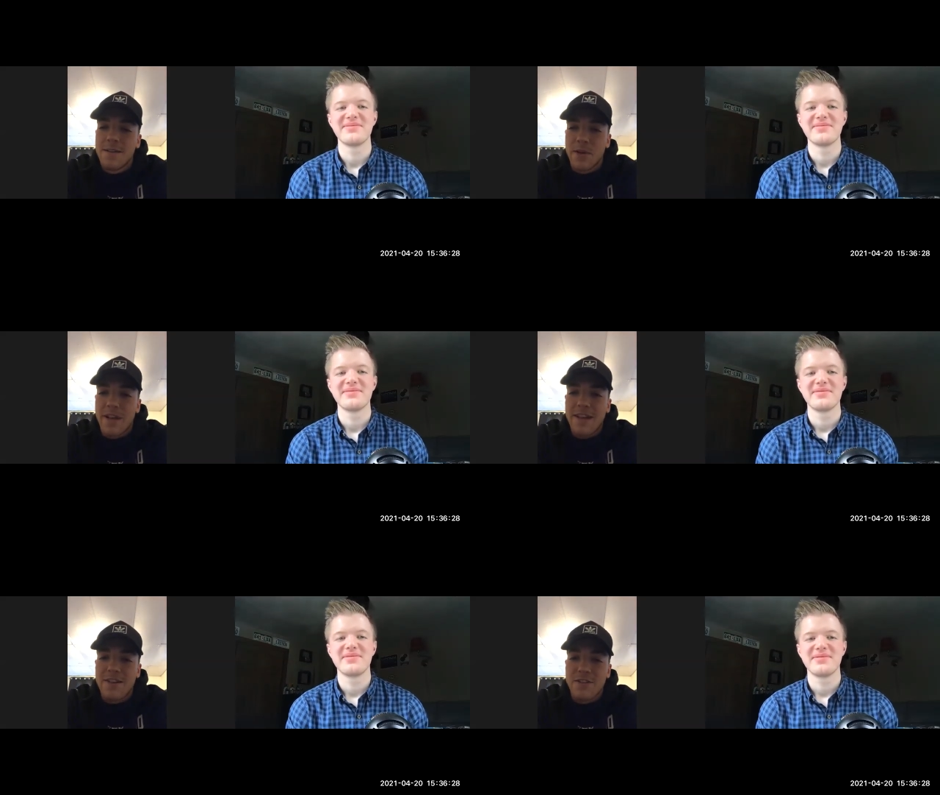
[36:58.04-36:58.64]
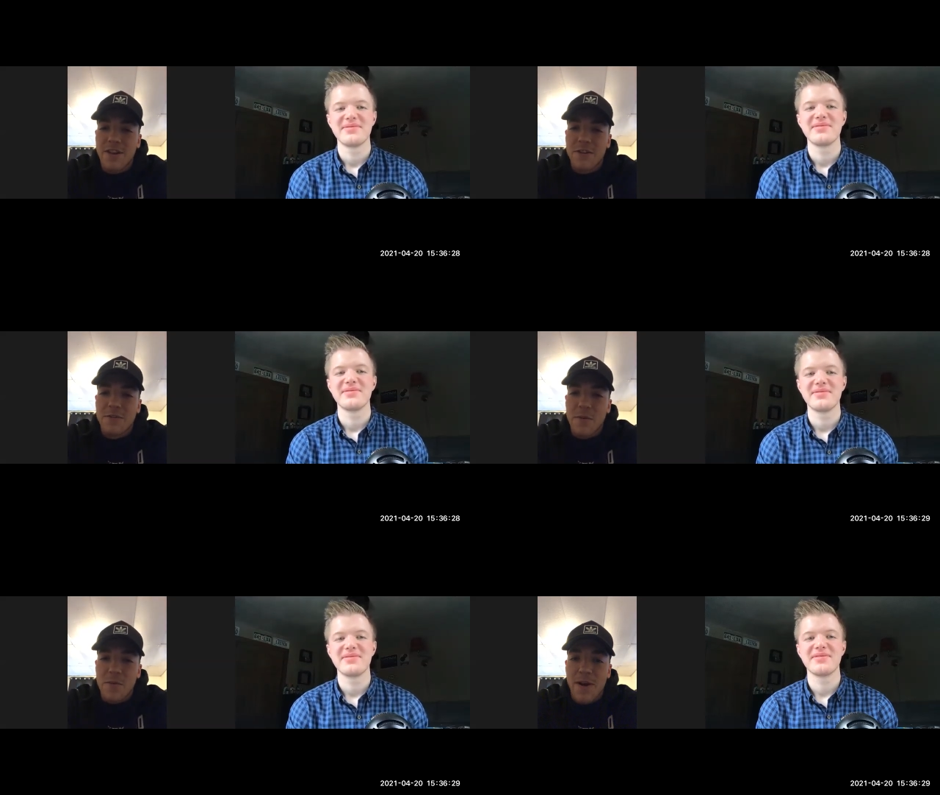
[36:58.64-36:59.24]
Speaker 1: but he just starts
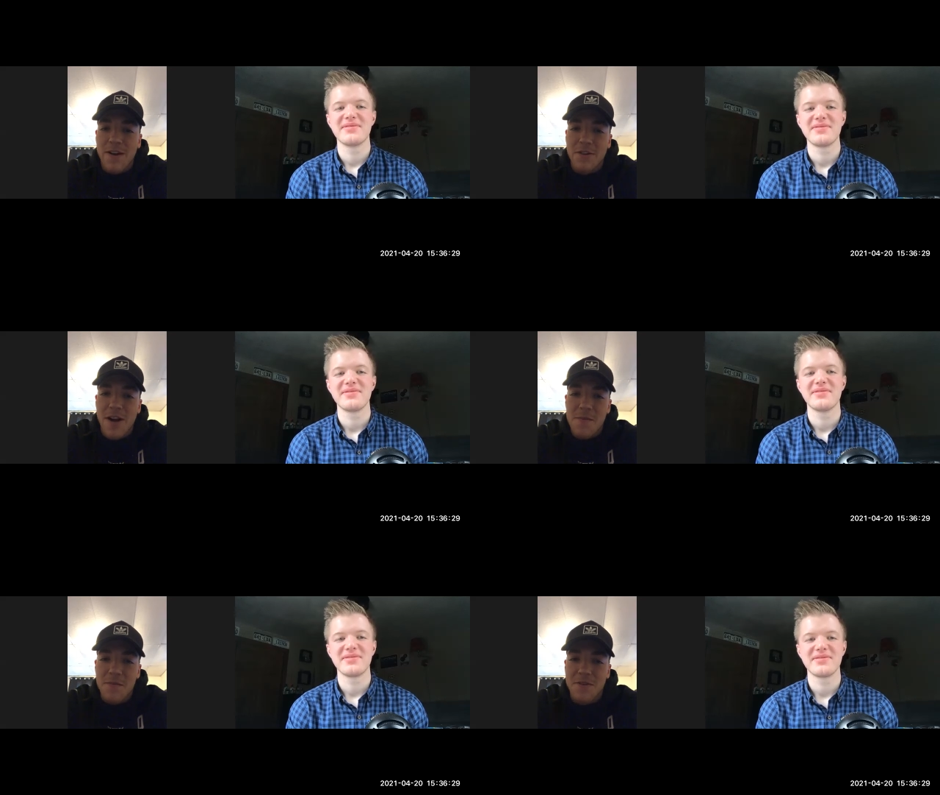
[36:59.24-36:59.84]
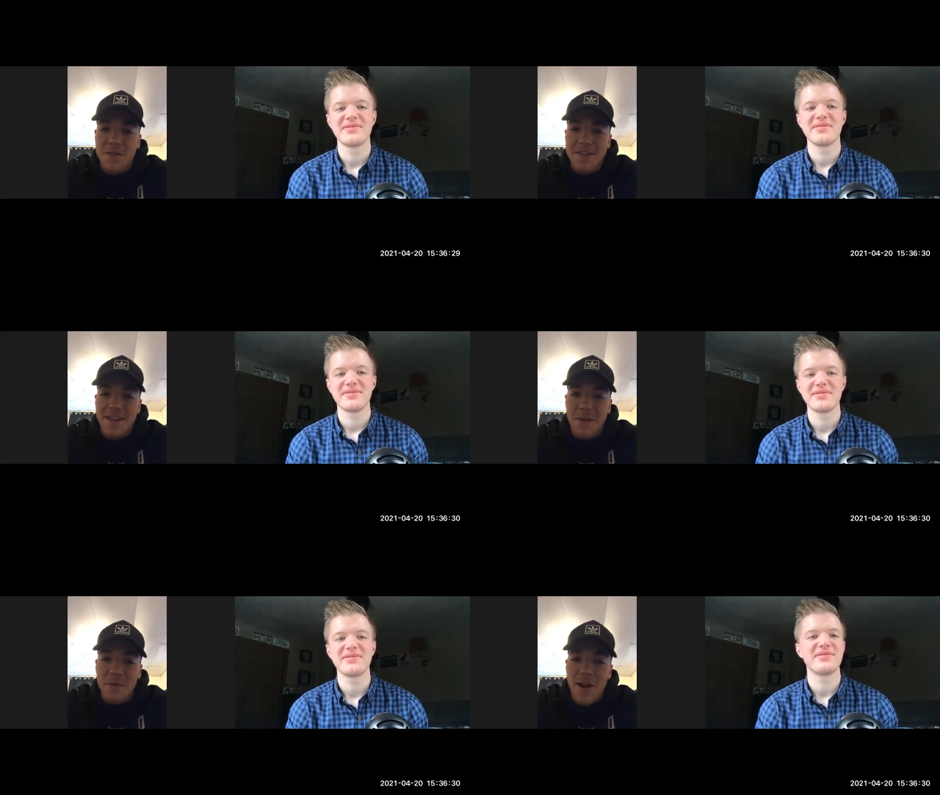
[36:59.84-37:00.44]
from the puck drop so it's
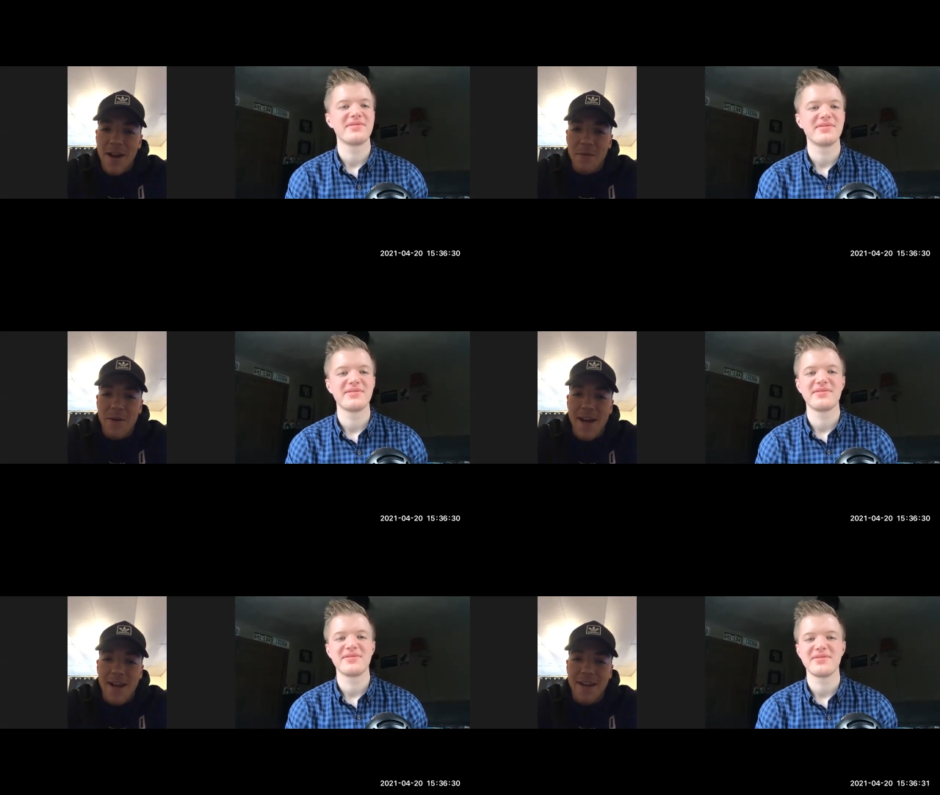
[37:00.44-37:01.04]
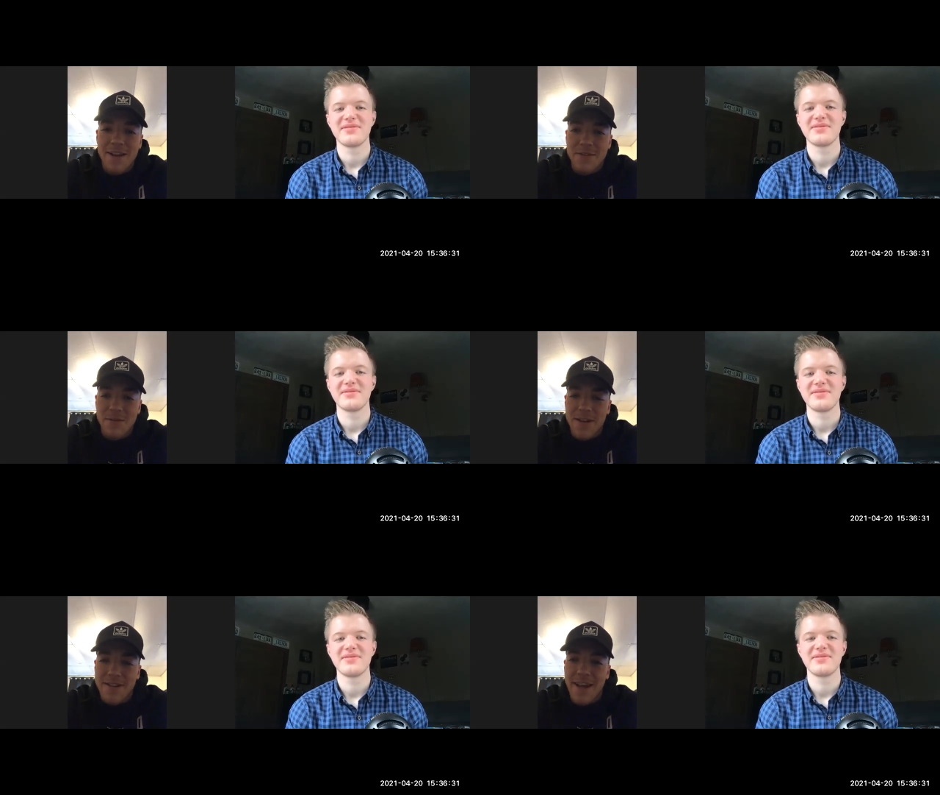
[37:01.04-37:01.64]
like right away and he just
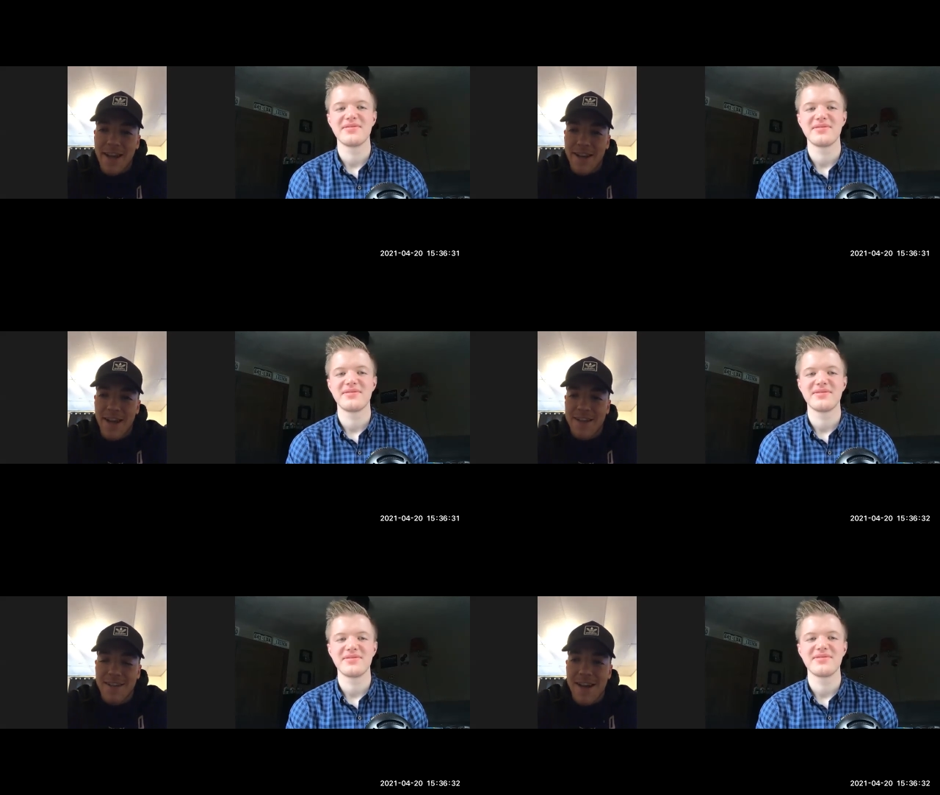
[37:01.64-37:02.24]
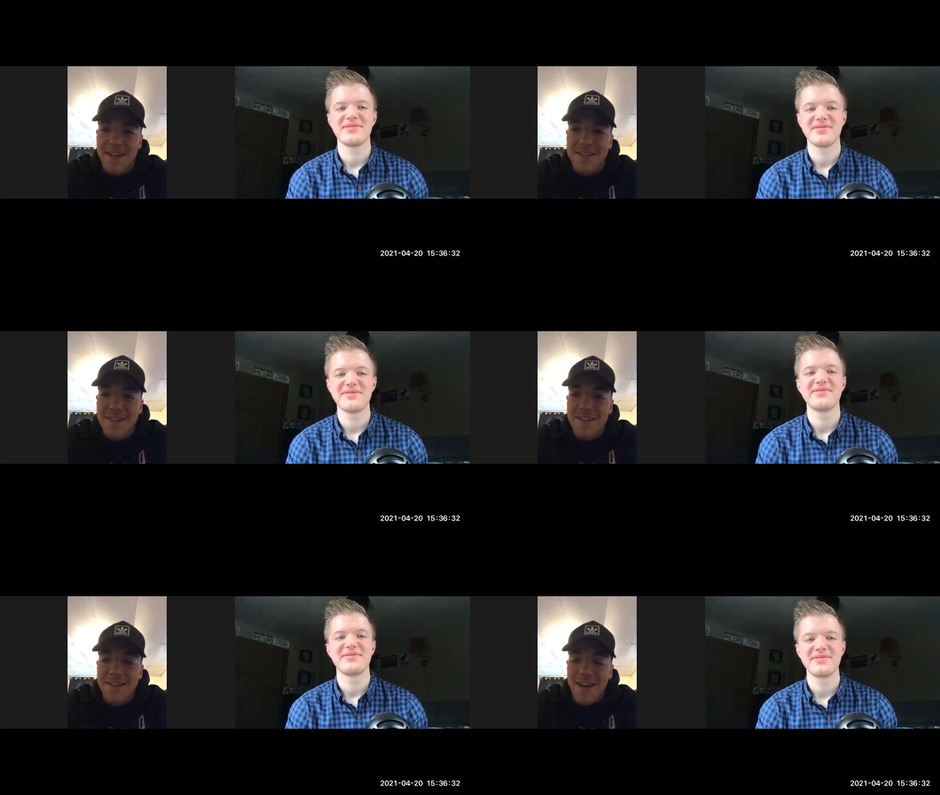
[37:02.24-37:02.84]
wants to get in guys heads
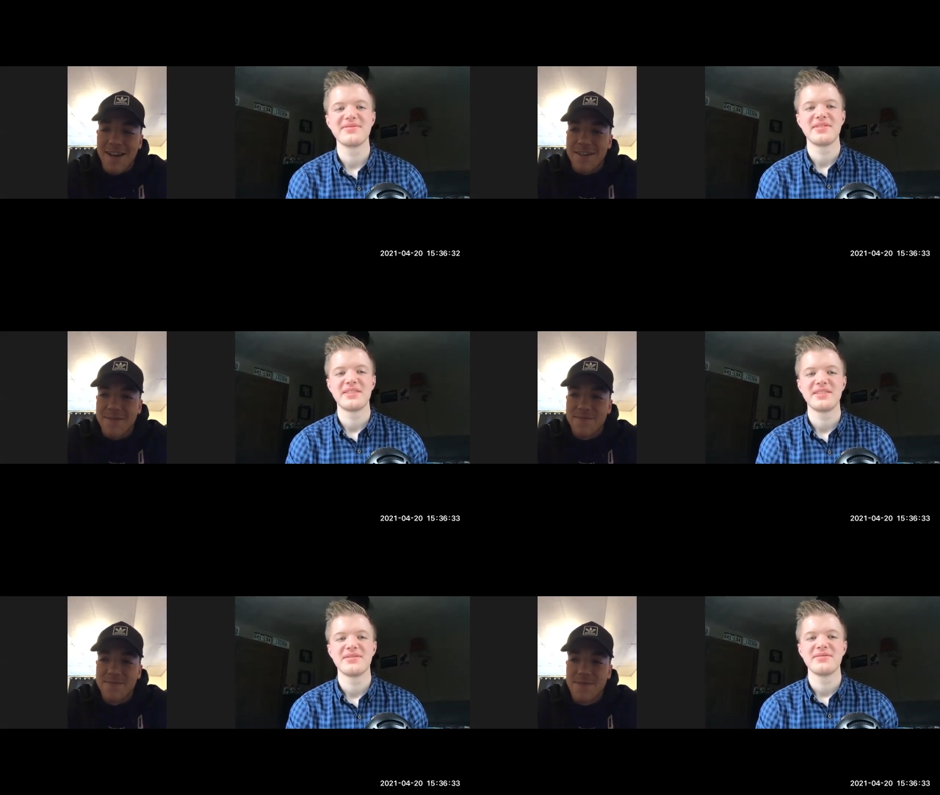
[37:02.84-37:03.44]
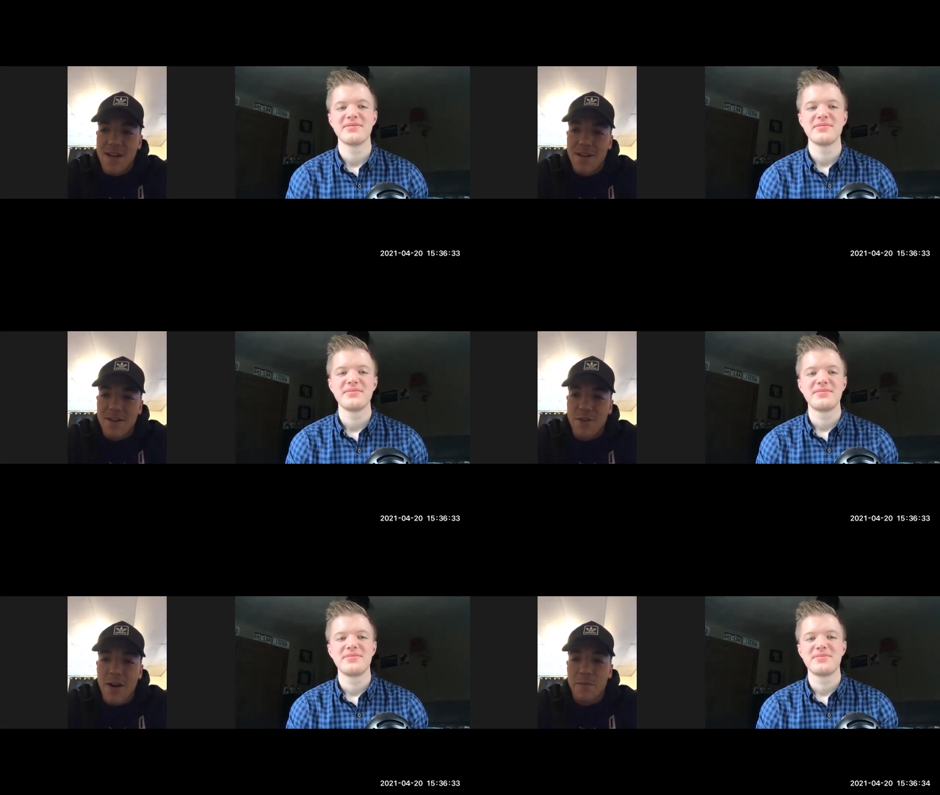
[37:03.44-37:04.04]
um,
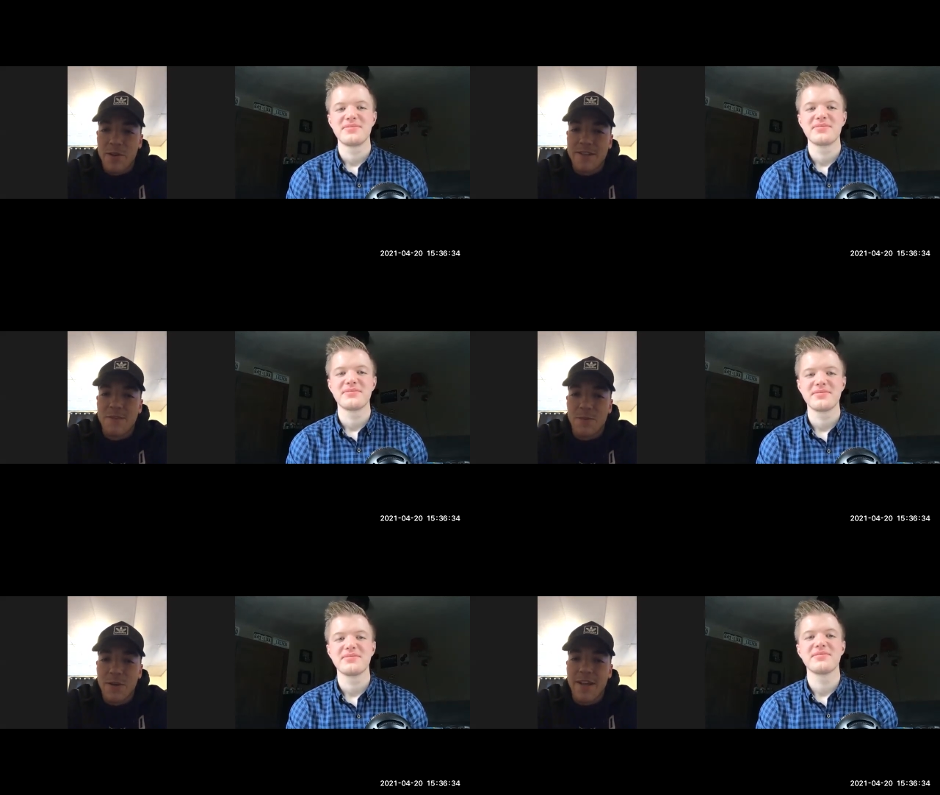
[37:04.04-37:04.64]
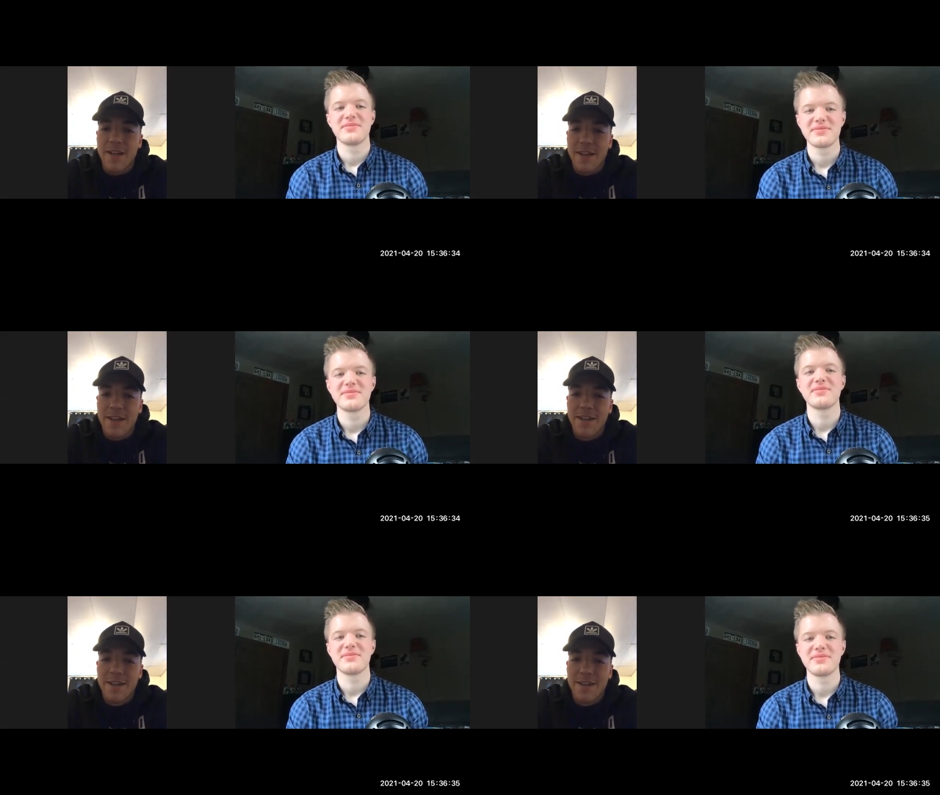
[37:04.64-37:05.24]
trent bliss is pretty good